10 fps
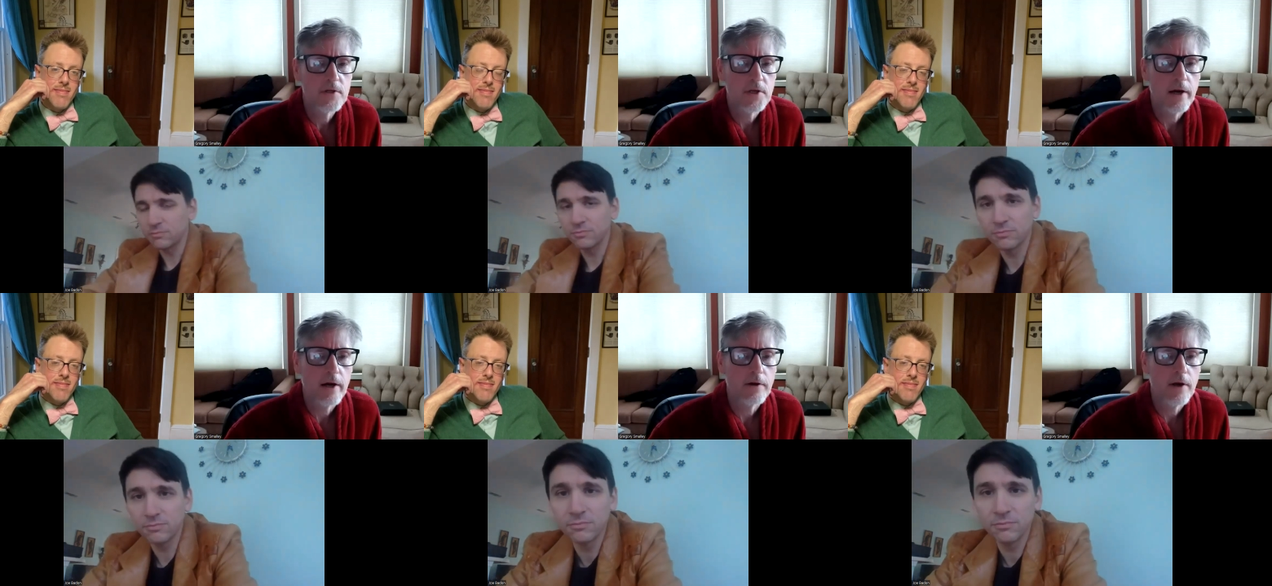
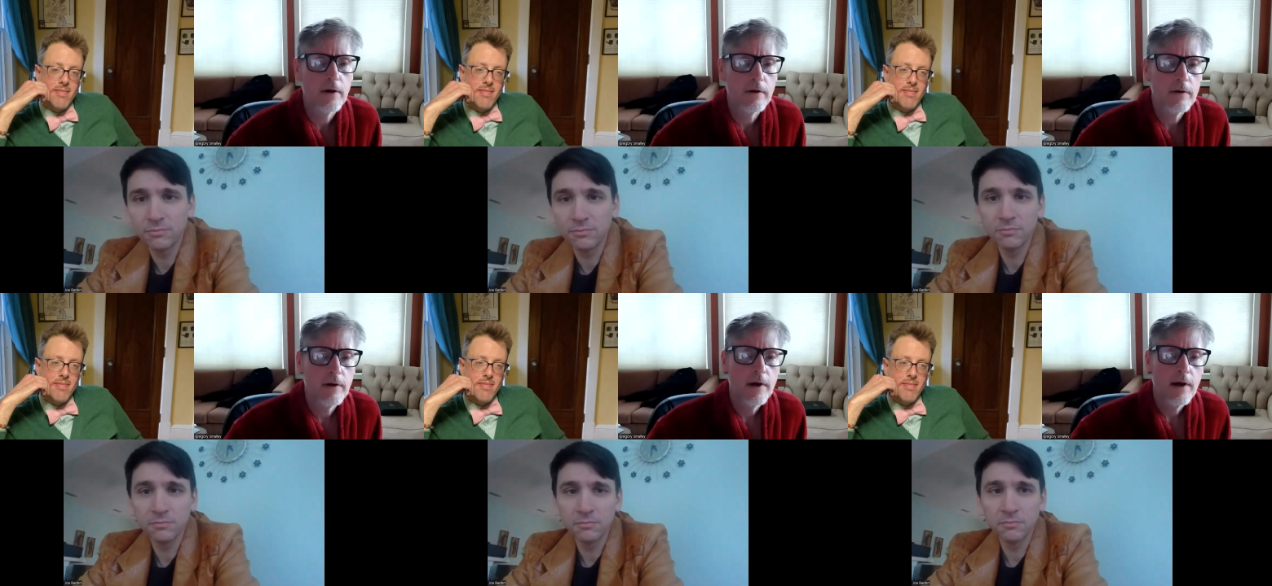Speaker 1: shared
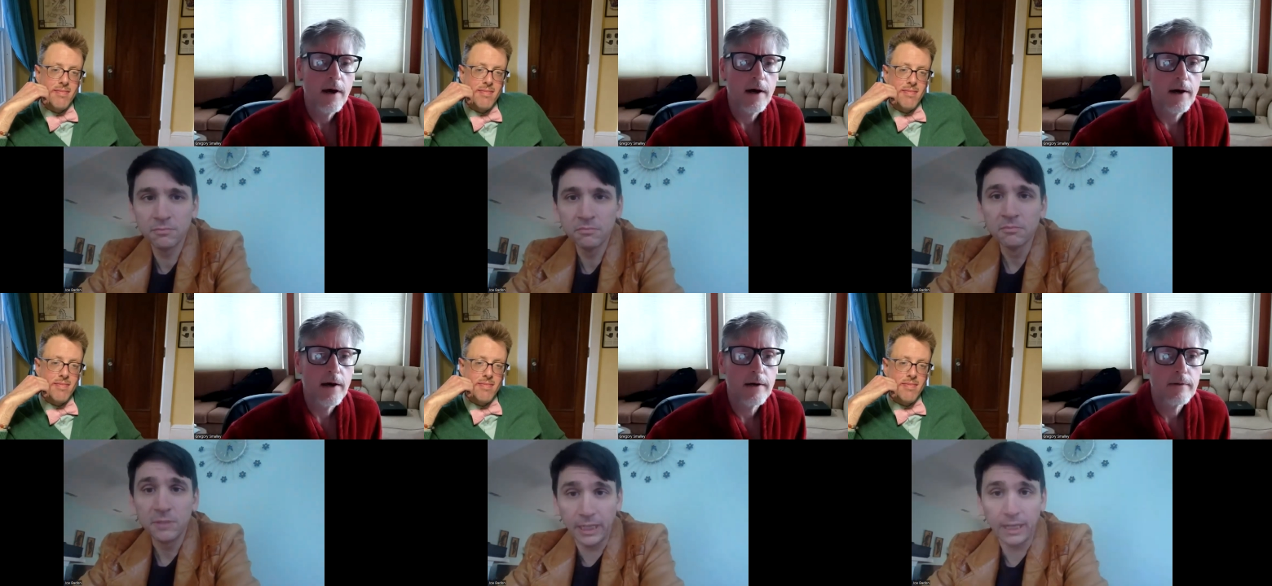
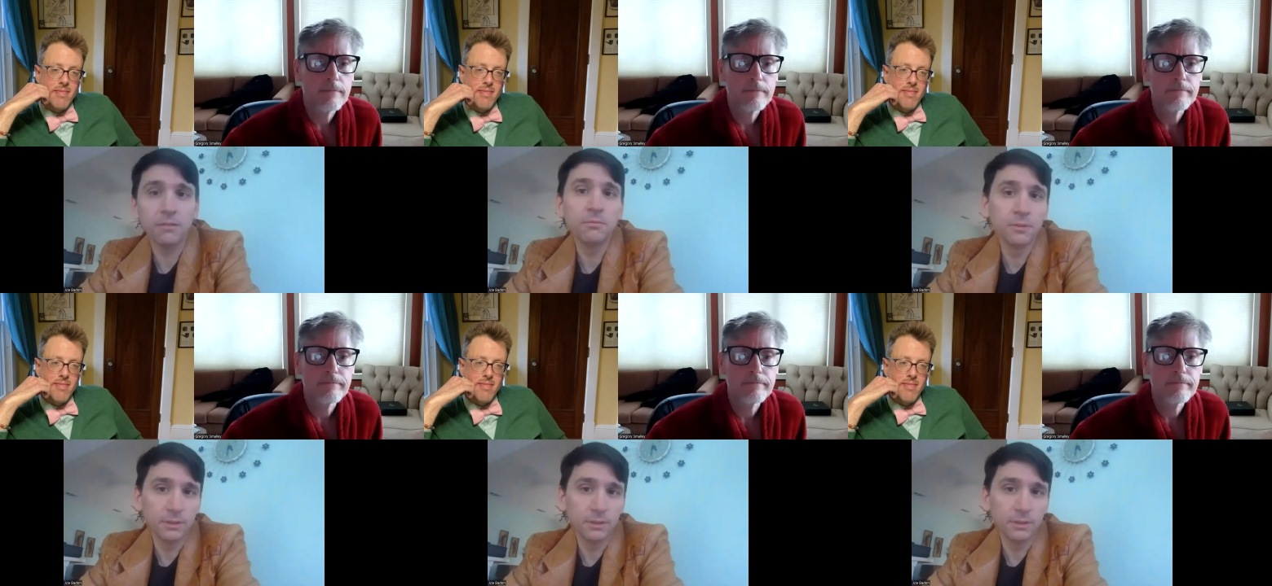uh, yeah